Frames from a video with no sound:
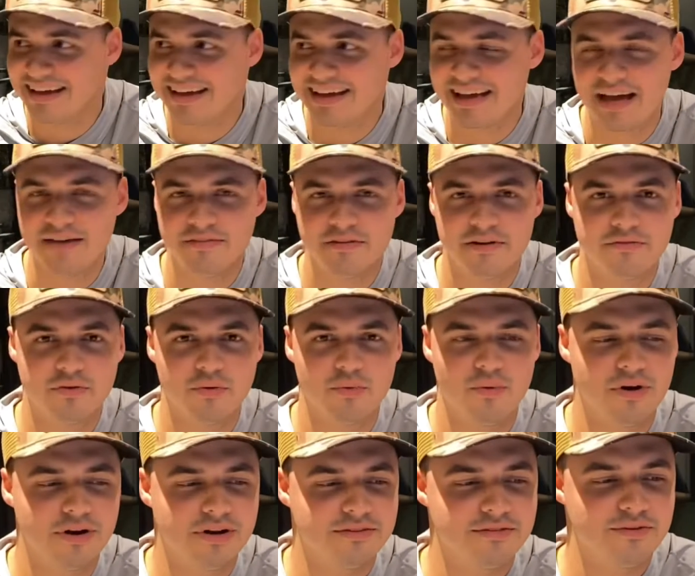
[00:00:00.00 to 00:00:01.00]
Have you ever
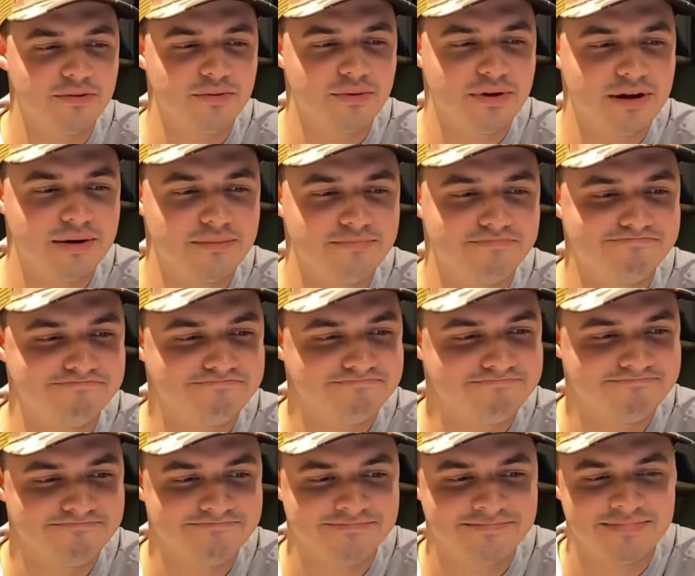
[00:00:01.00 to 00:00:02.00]
wanted to
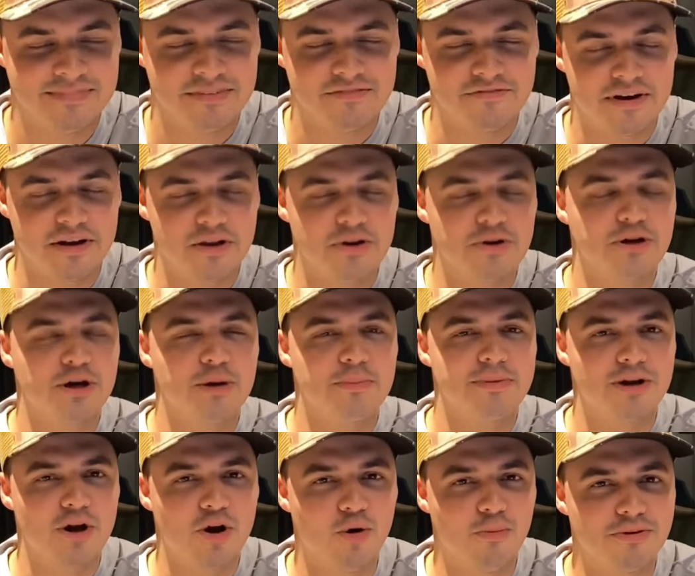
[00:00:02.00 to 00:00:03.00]
find a hookup in
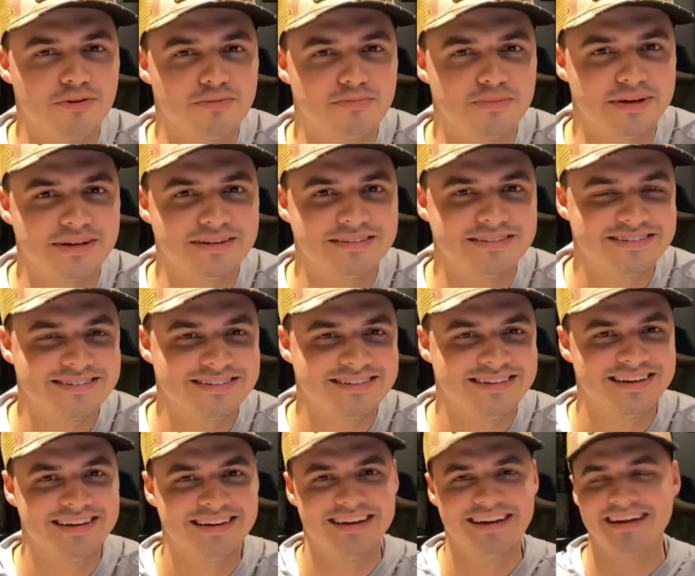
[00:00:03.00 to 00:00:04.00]
a hopeless place?
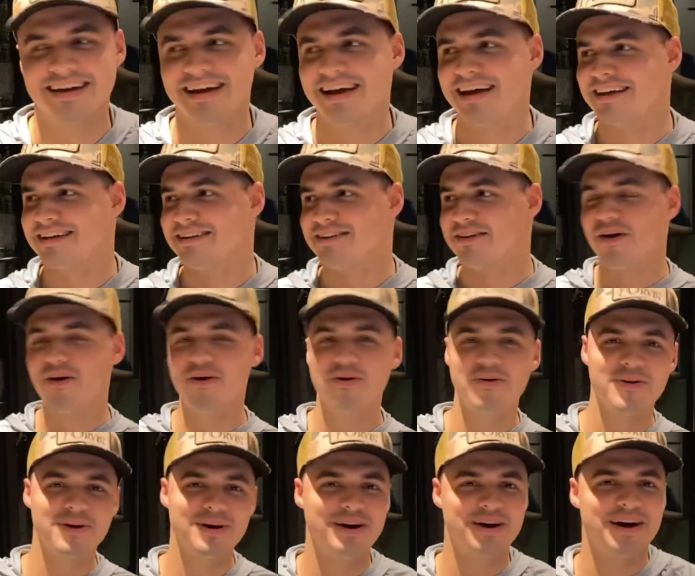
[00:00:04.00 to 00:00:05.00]
And
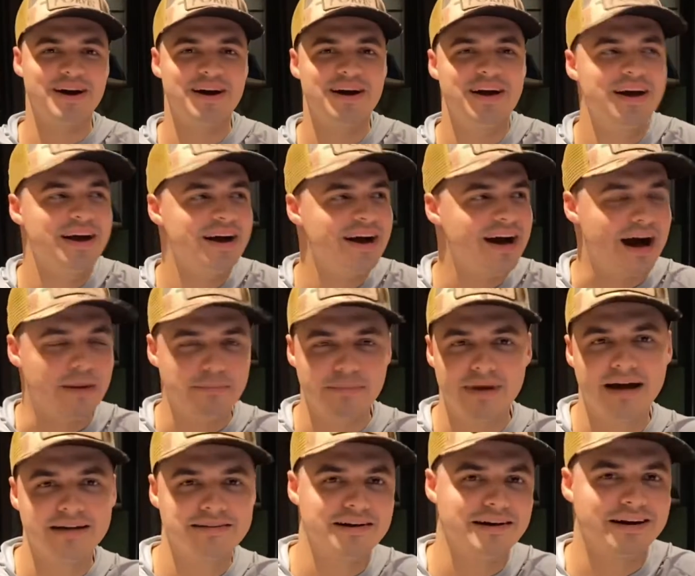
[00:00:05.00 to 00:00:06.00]
no, I'm
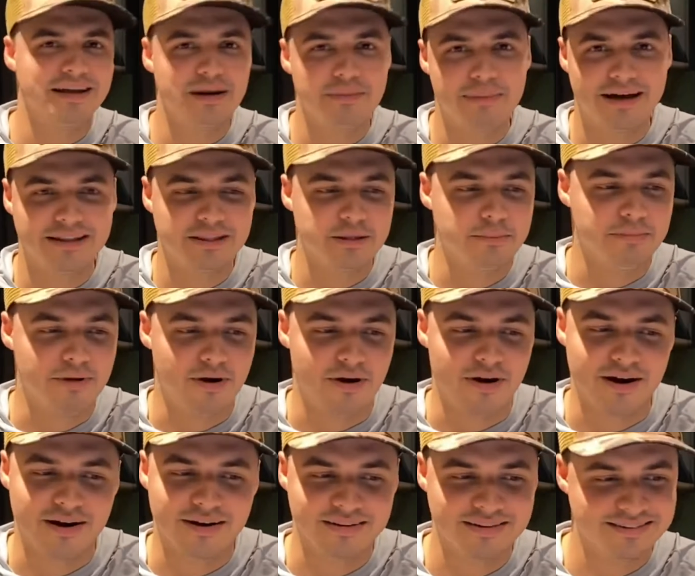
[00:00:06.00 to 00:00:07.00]
not talking about the
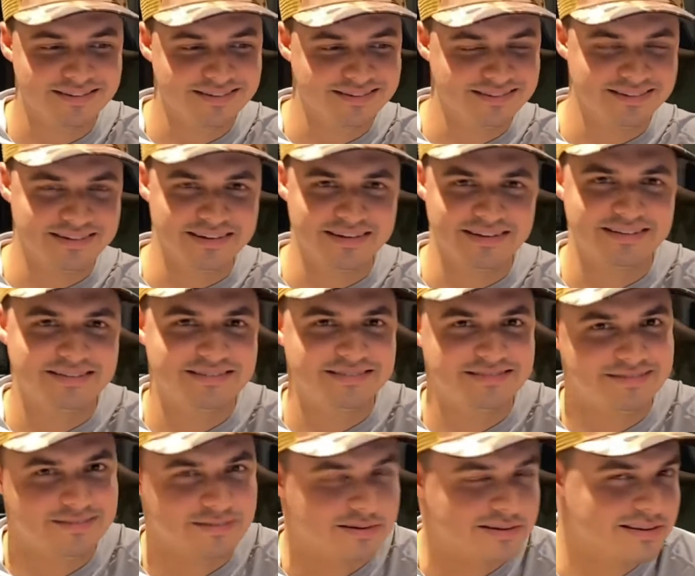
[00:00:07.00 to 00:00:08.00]
bar
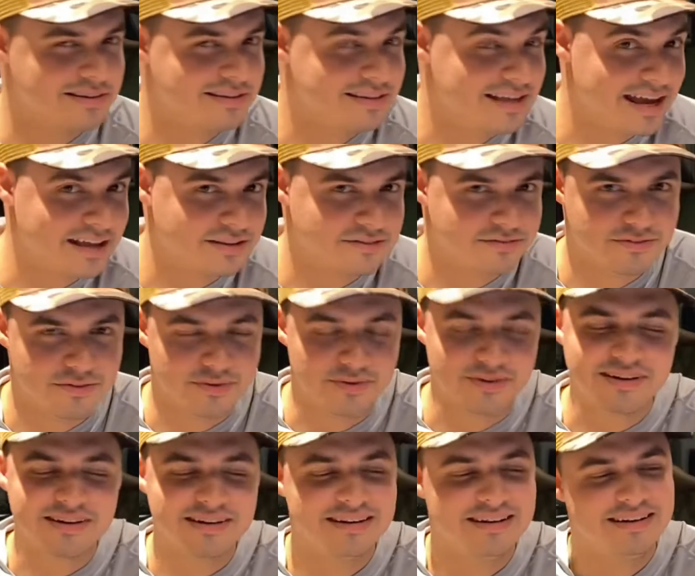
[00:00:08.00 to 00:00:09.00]
or the dance
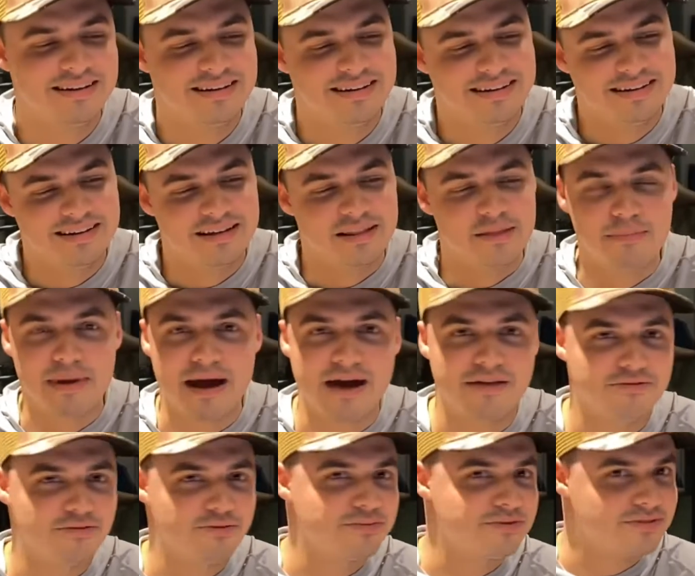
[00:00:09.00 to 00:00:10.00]
floor,
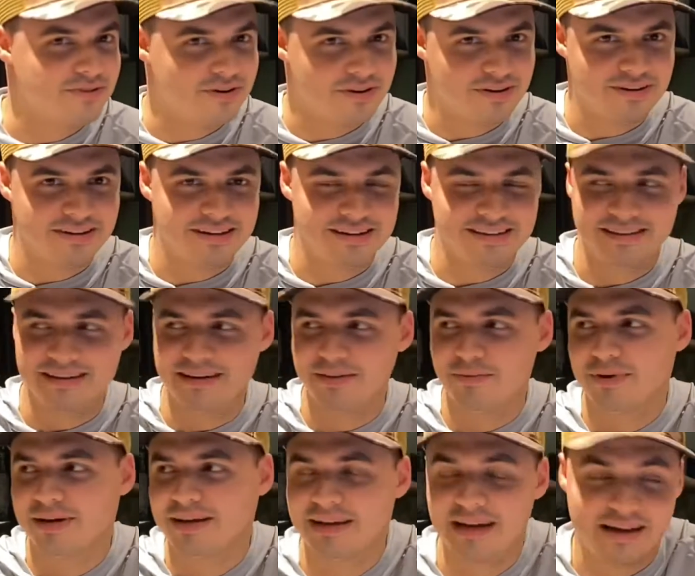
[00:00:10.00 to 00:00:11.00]
bathroom stall at that
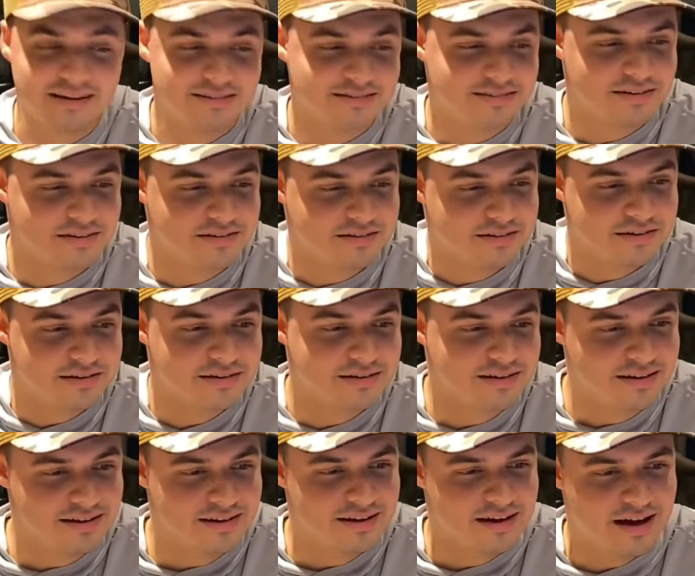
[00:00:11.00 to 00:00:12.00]
one gas station.
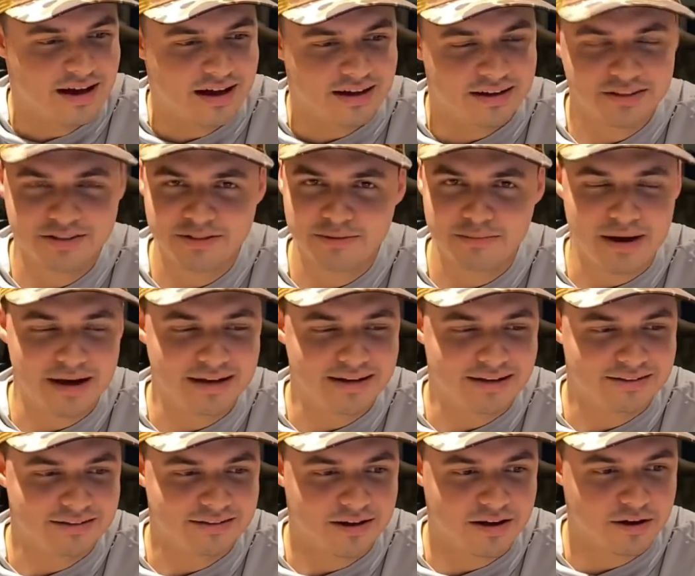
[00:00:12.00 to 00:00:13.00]
Get your mind out
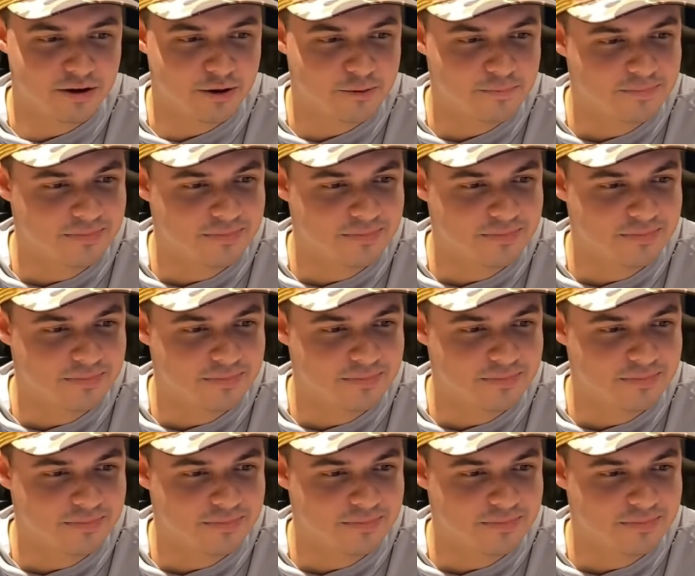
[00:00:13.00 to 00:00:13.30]
the gutter.